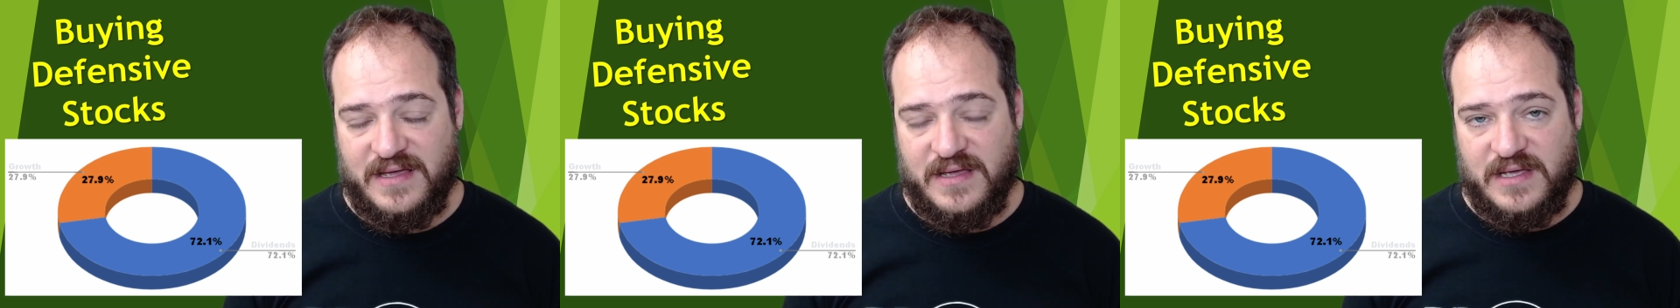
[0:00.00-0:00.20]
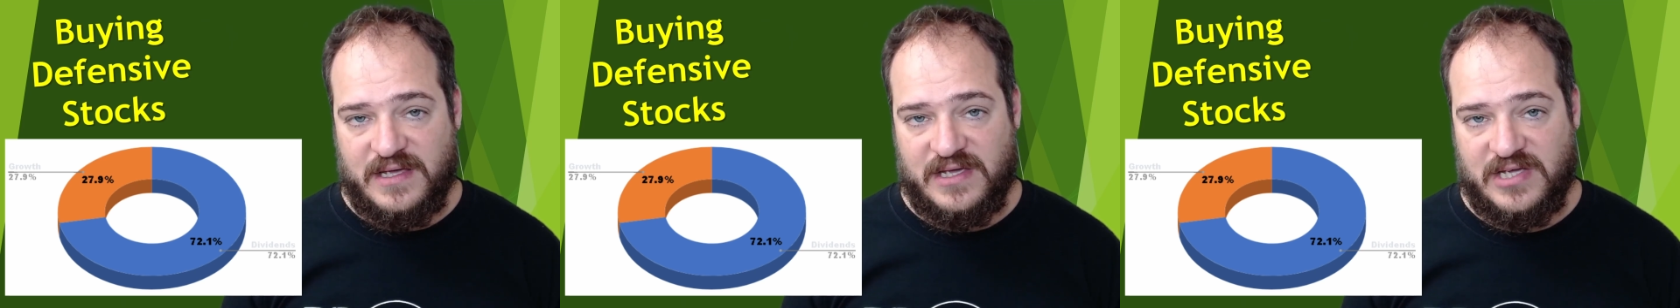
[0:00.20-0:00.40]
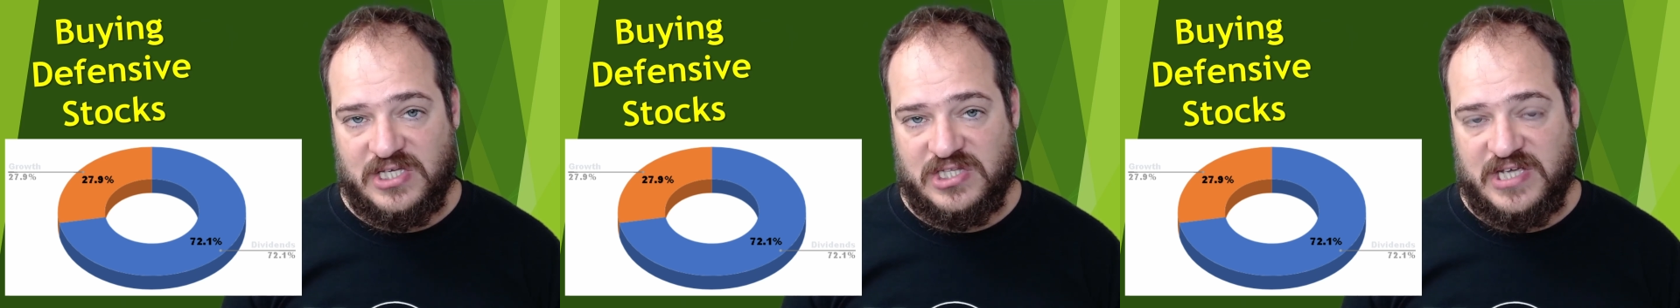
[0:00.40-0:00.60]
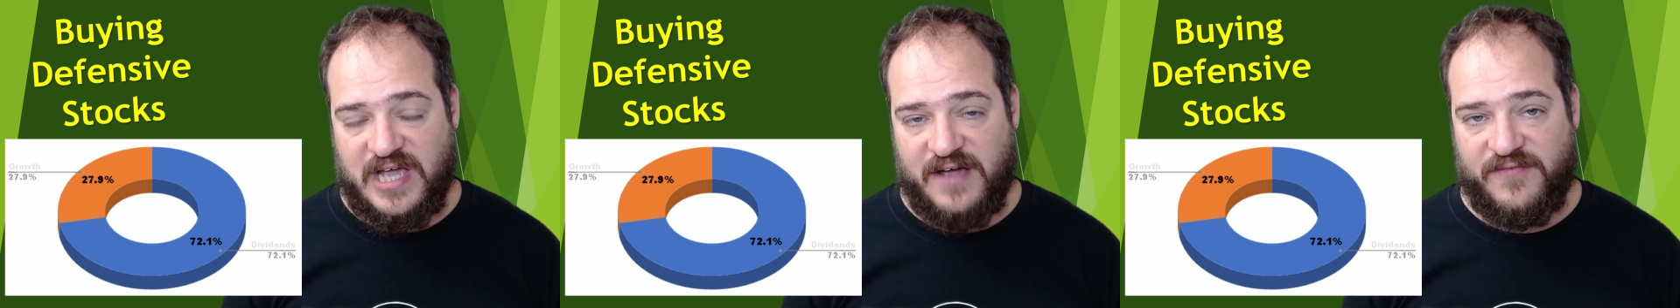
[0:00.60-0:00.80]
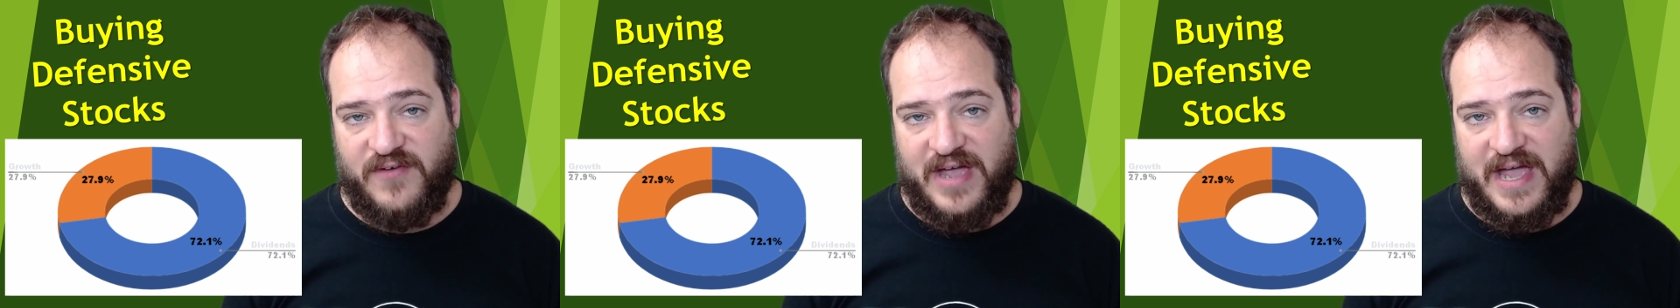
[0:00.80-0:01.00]

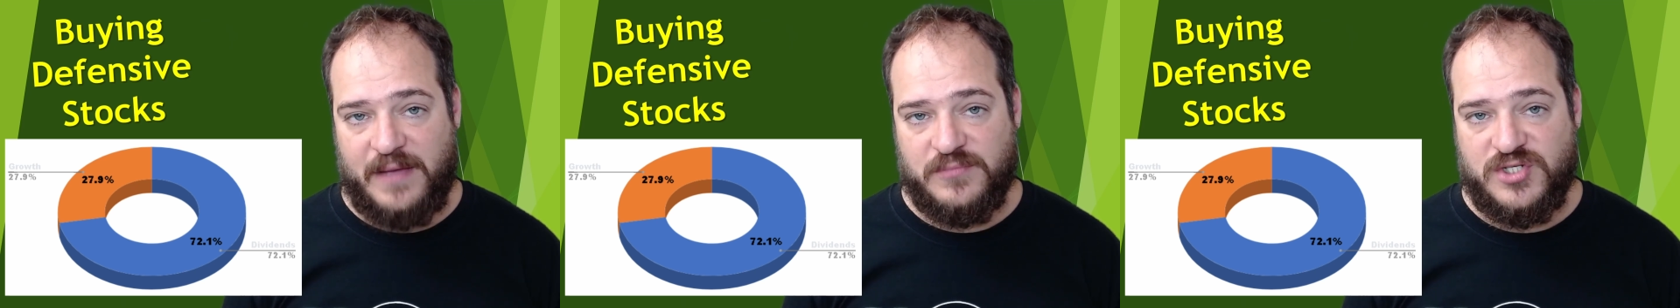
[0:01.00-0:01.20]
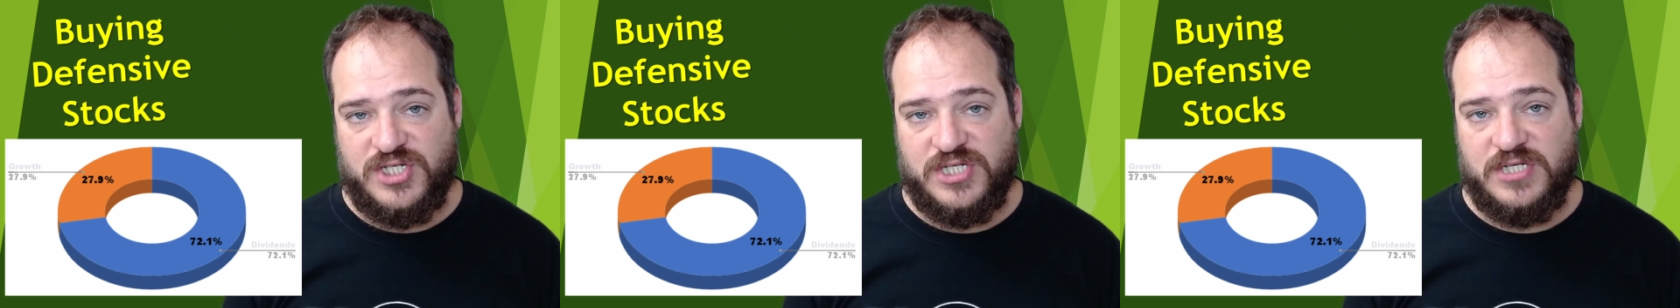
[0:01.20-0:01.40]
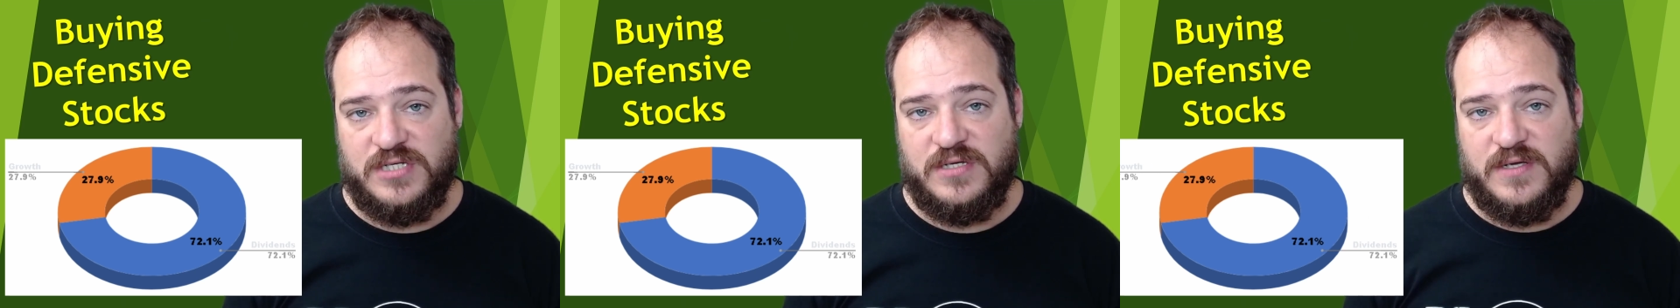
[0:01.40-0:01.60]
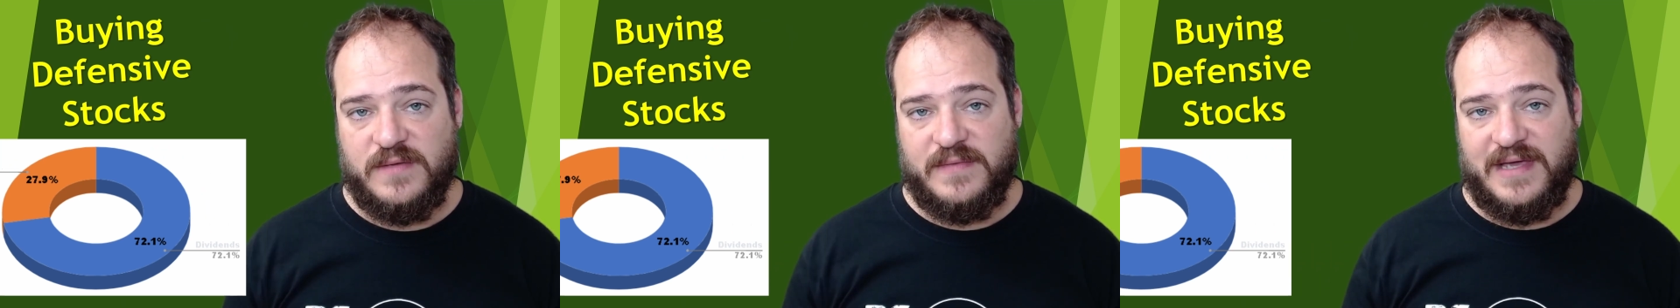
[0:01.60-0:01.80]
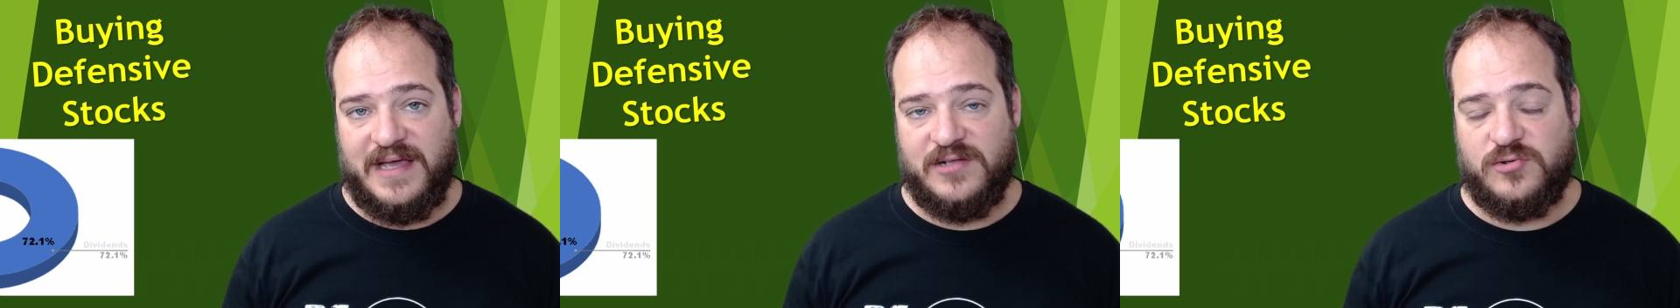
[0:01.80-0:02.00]
ETF MG
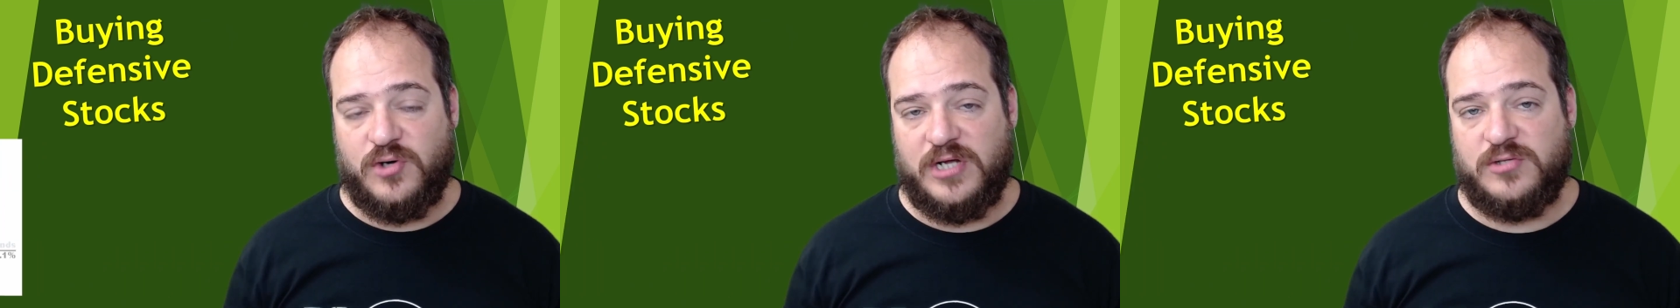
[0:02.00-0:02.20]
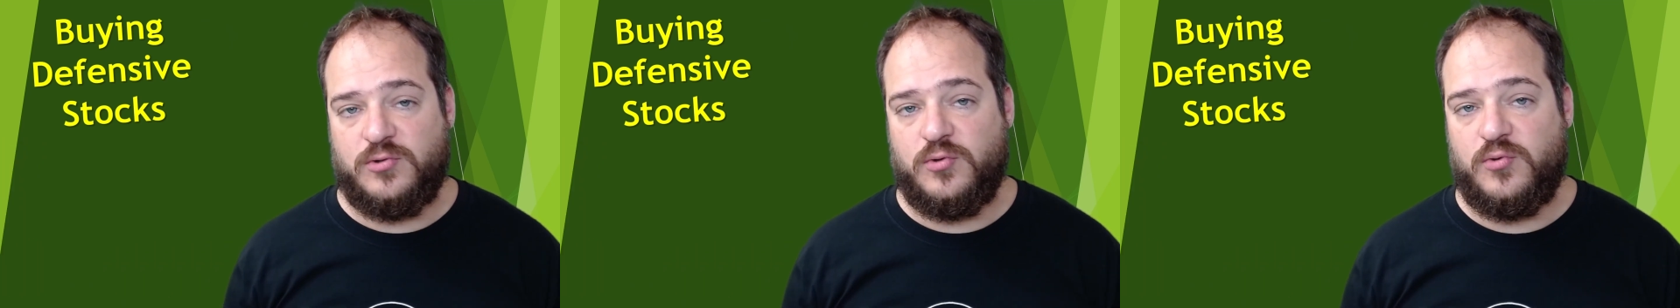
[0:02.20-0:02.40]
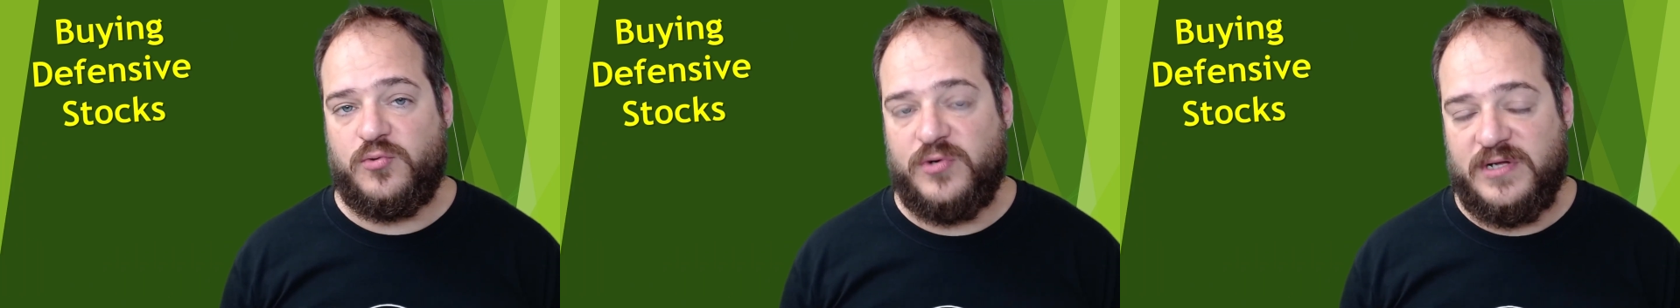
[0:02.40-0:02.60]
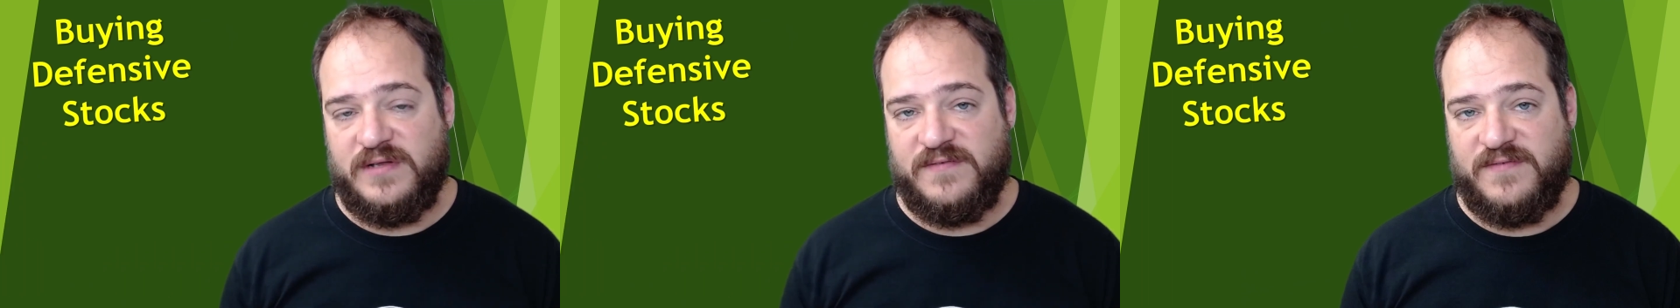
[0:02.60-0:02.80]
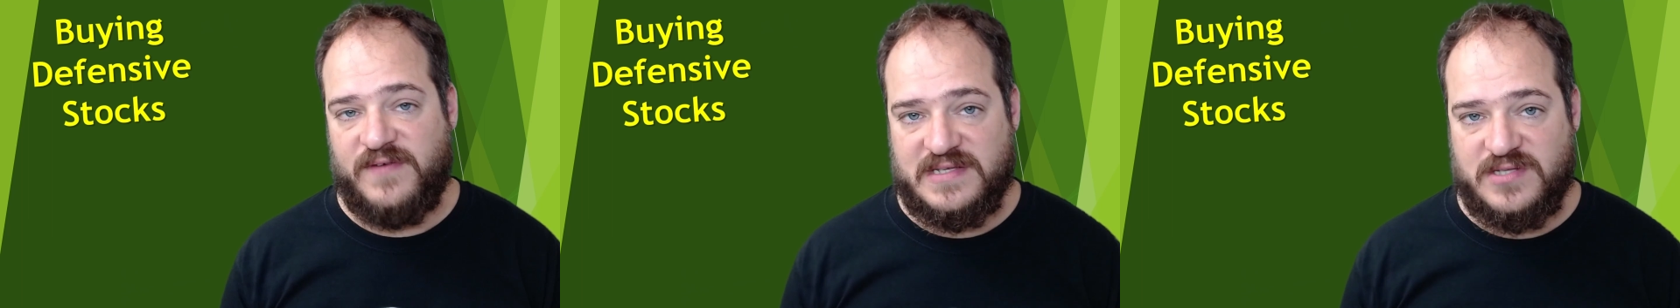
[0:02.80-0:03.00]
and try to
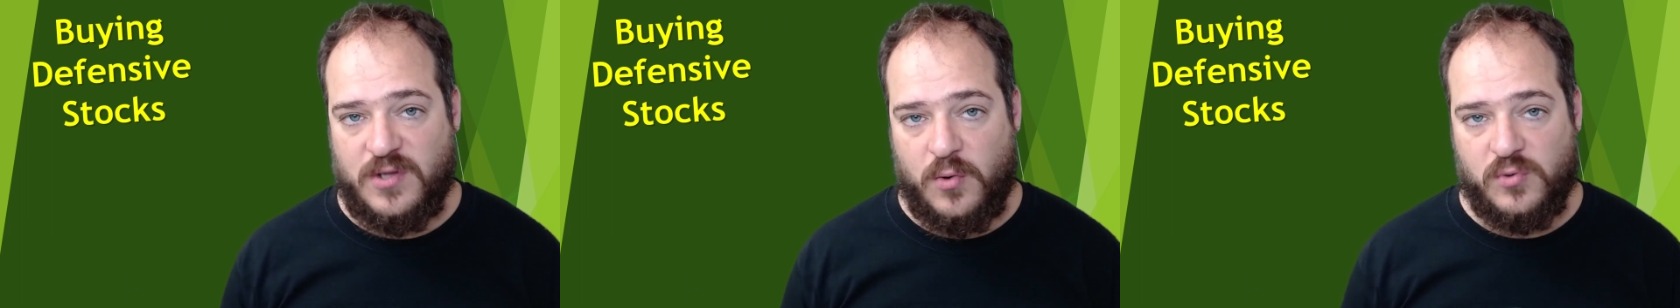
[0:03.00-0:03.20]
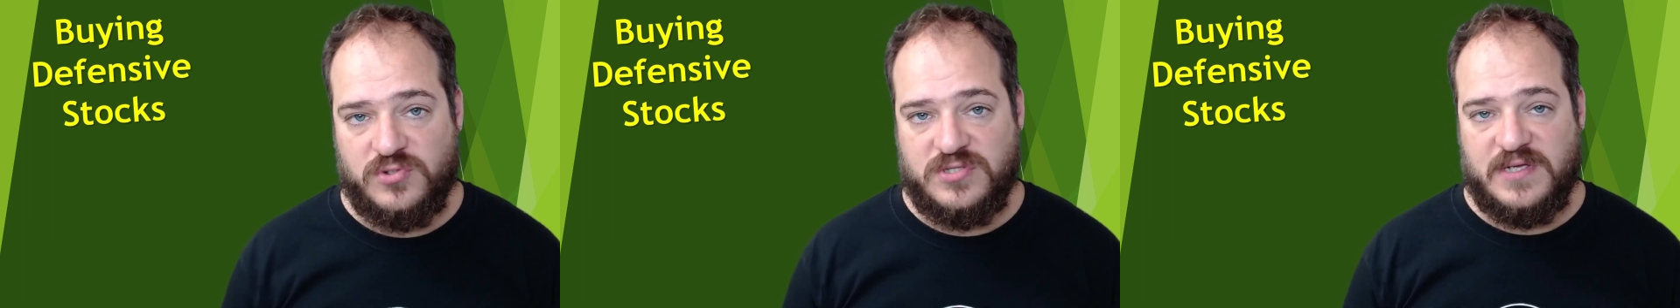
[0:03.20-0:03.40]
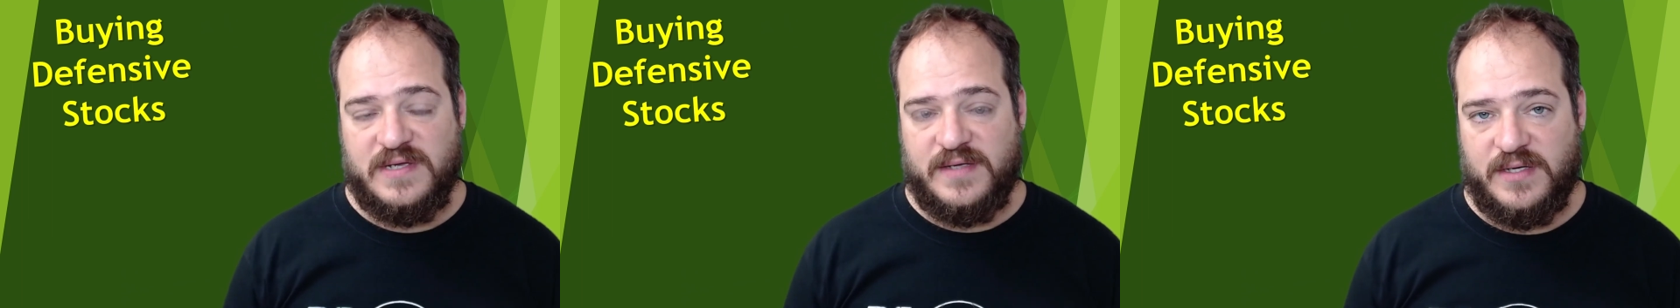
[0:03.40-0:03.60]
reinvest those